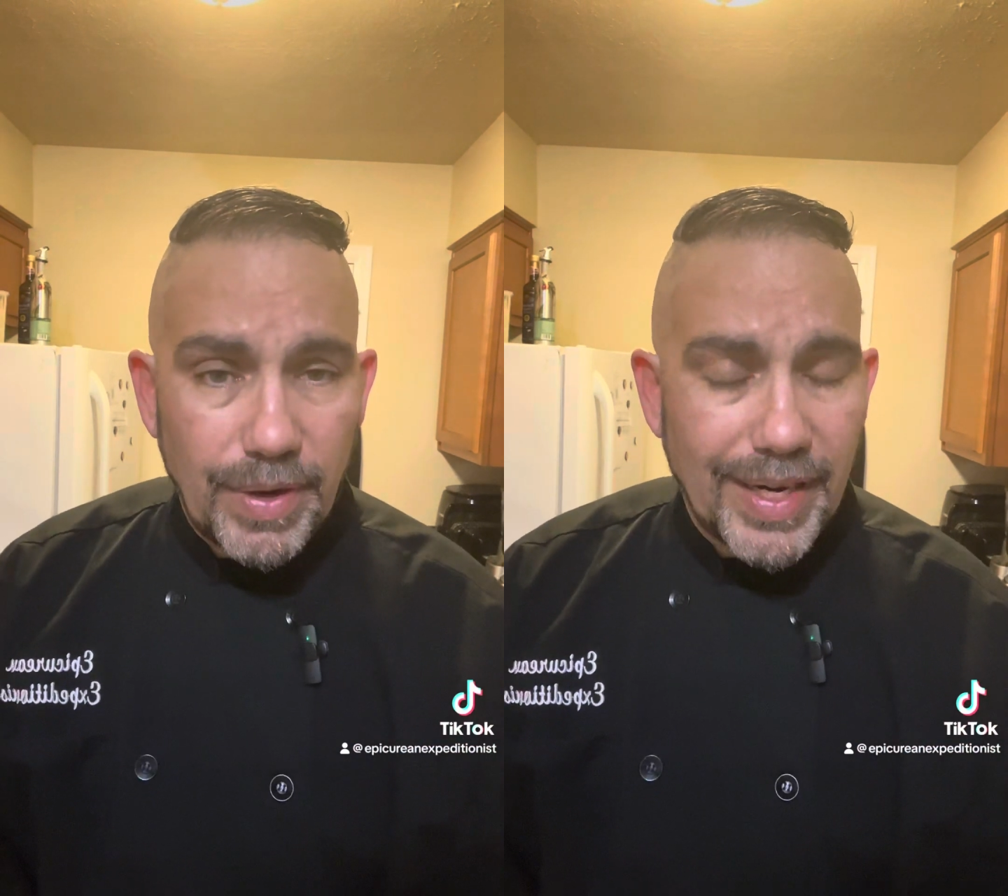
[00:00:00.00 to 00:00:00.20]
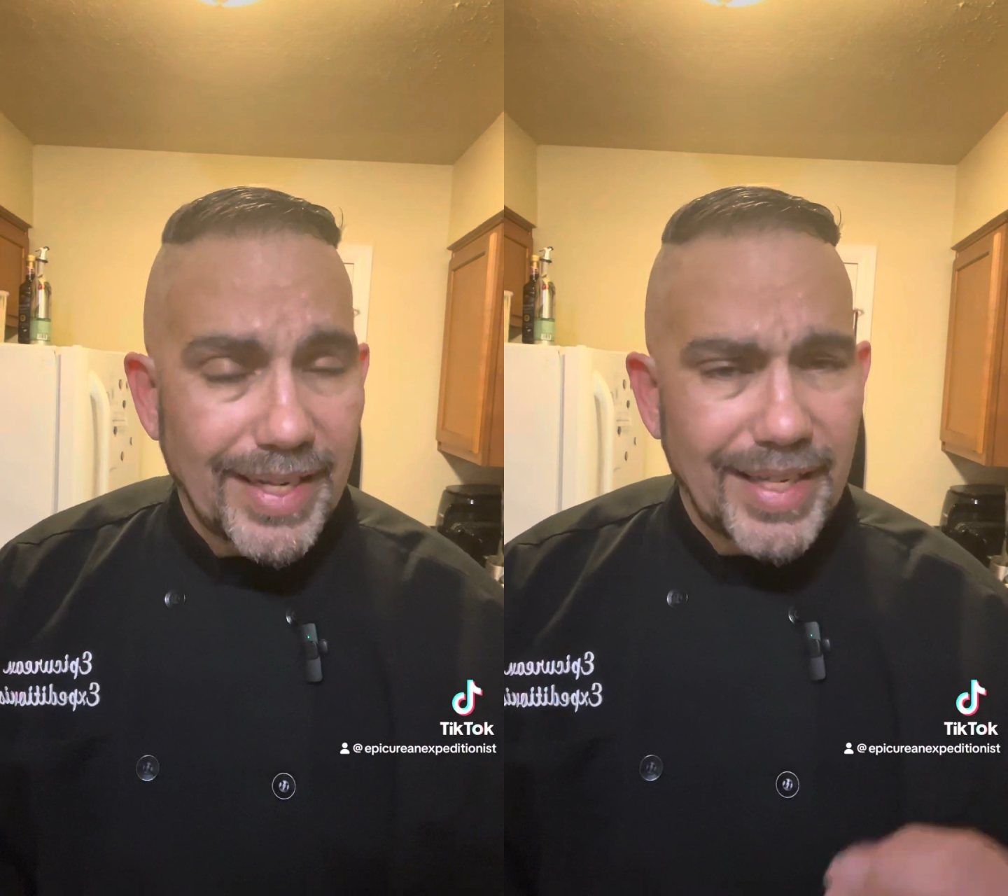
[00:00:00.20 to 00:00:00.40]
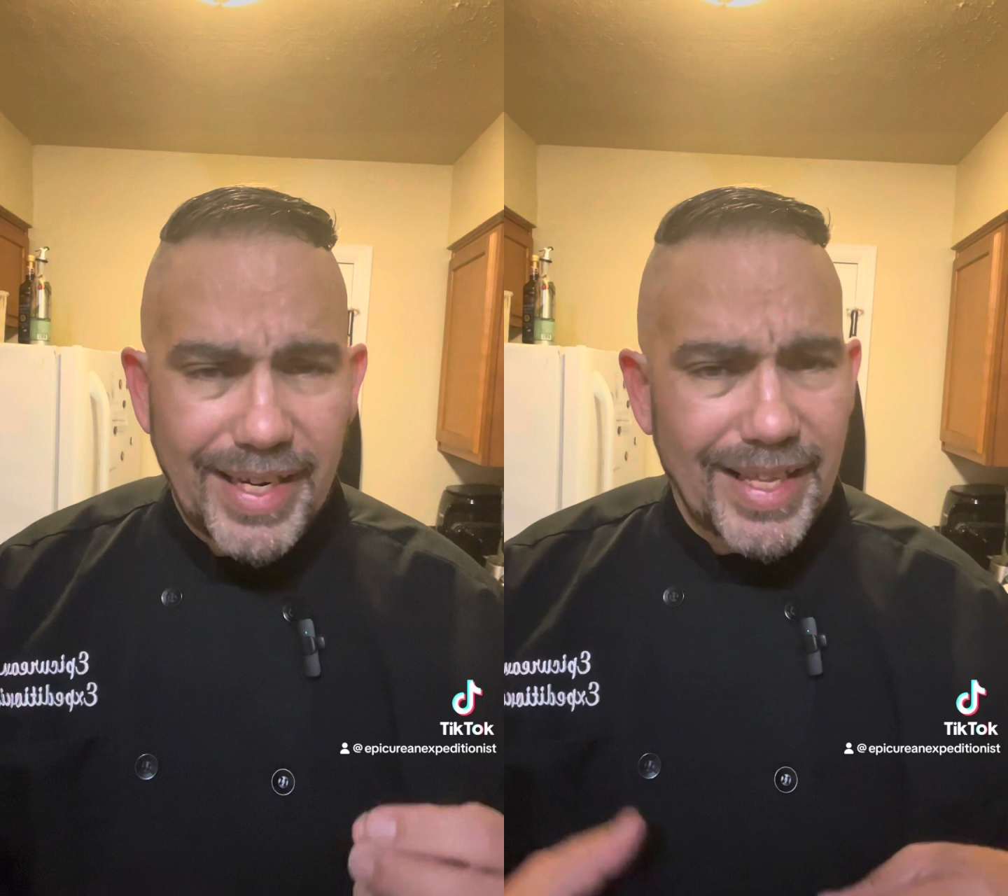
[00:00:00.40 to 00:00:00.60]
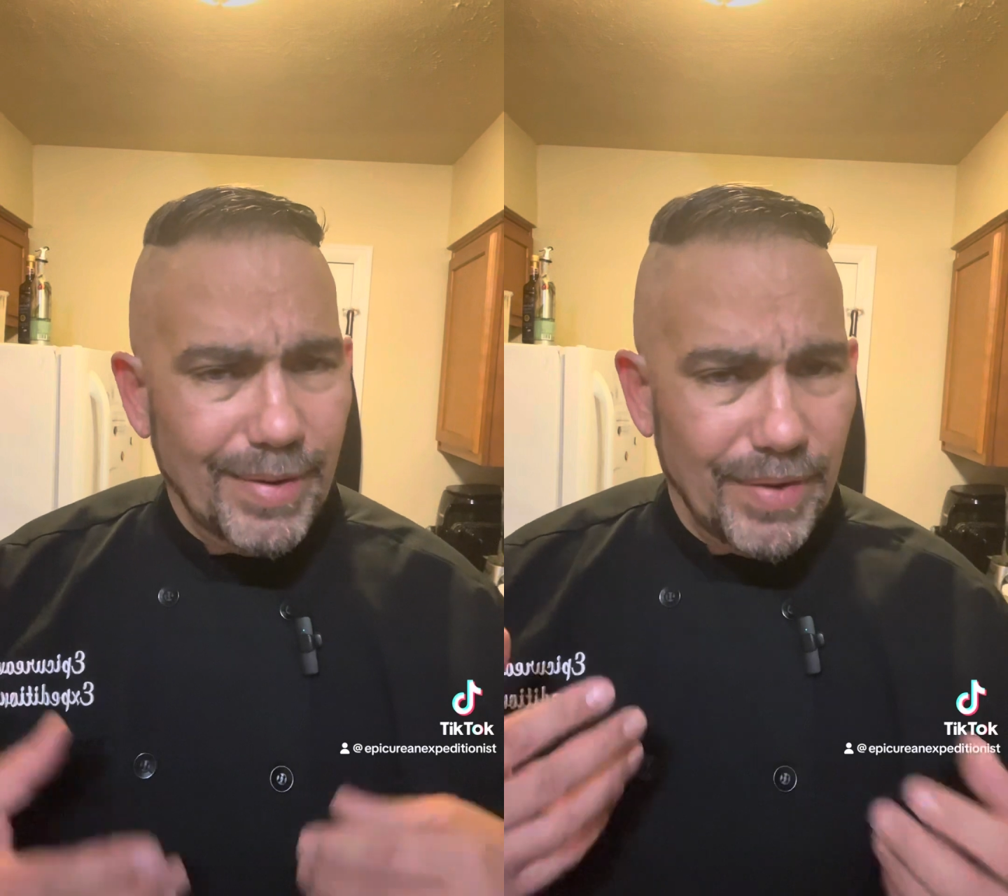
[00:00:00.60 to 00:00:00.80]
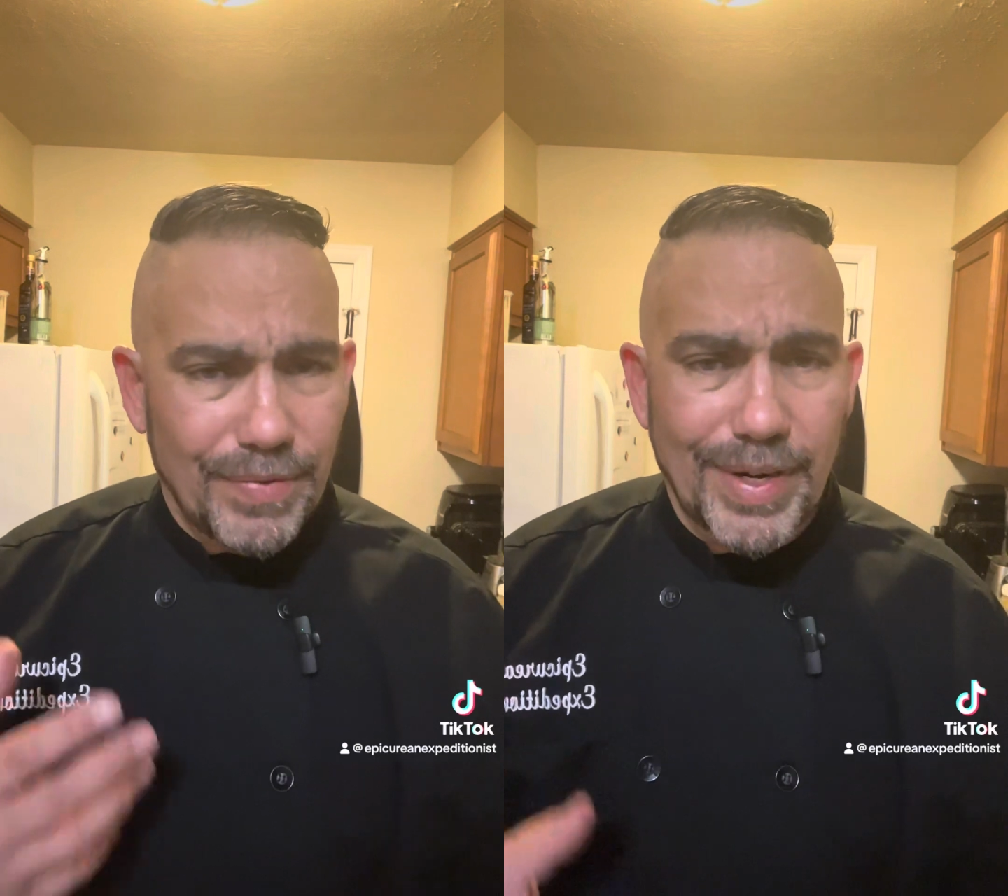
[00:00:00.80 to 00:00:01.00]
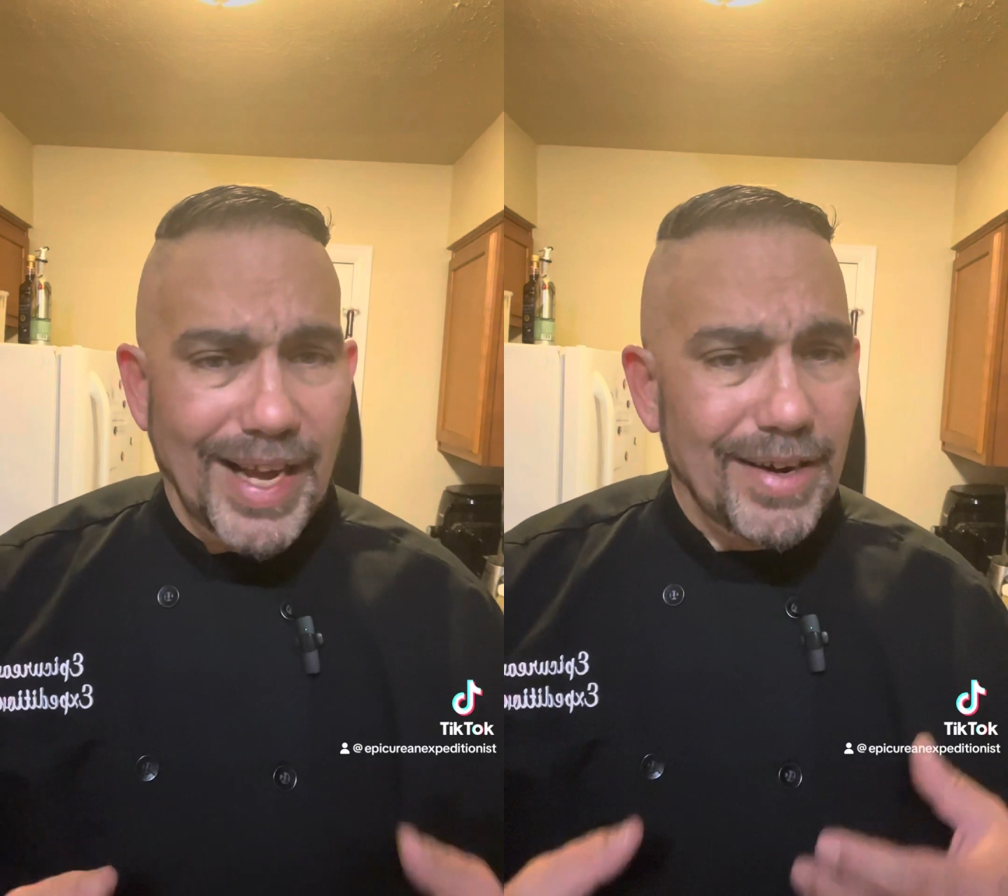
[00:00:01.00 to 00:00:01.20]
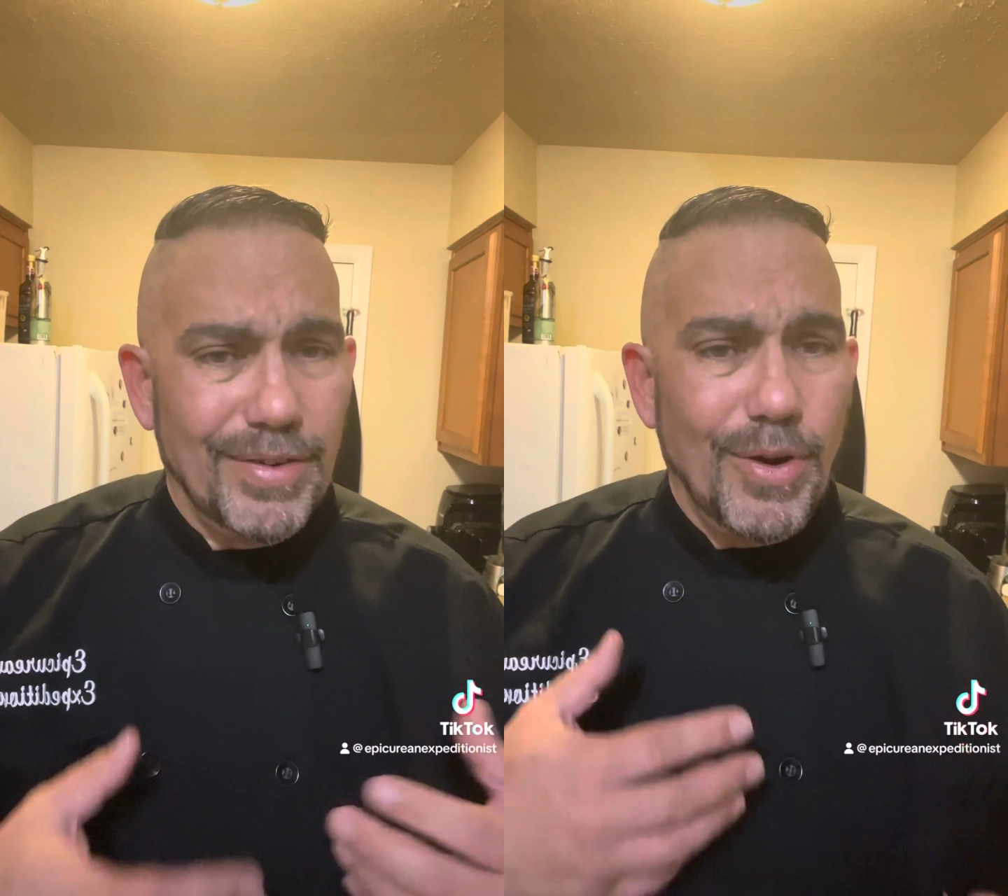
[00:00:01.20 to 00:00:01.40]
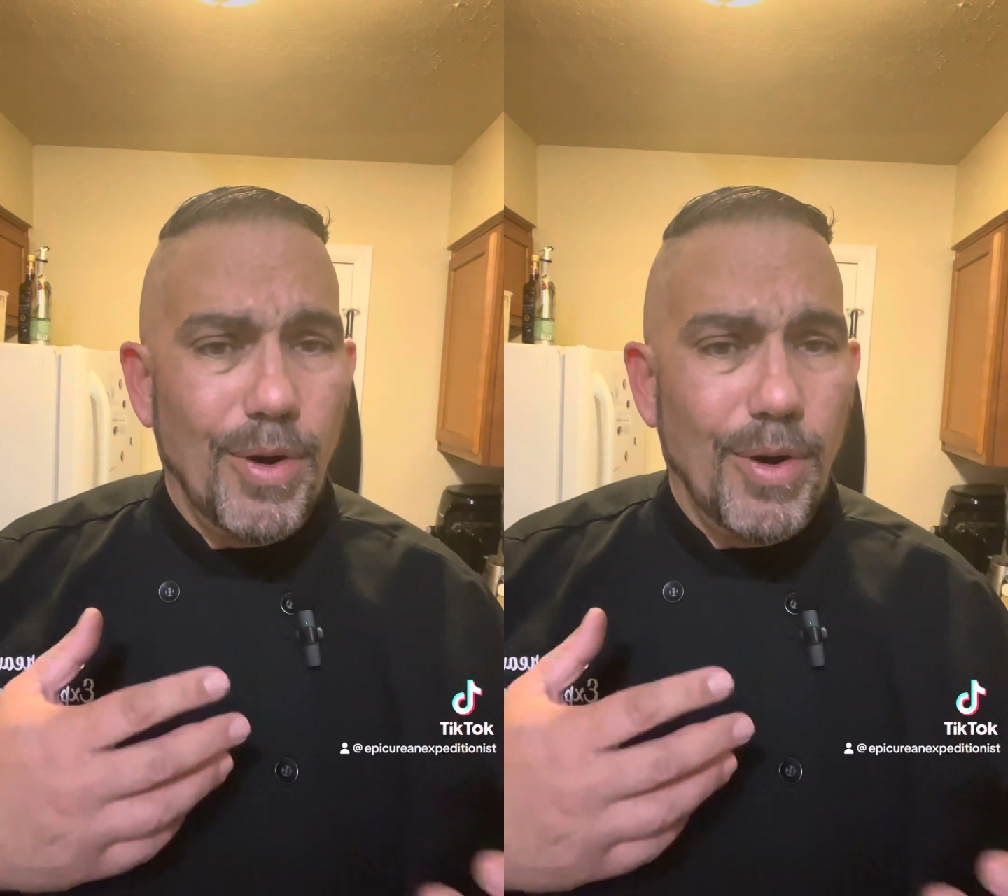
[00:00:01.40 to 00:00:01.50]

and I say it that way I don't know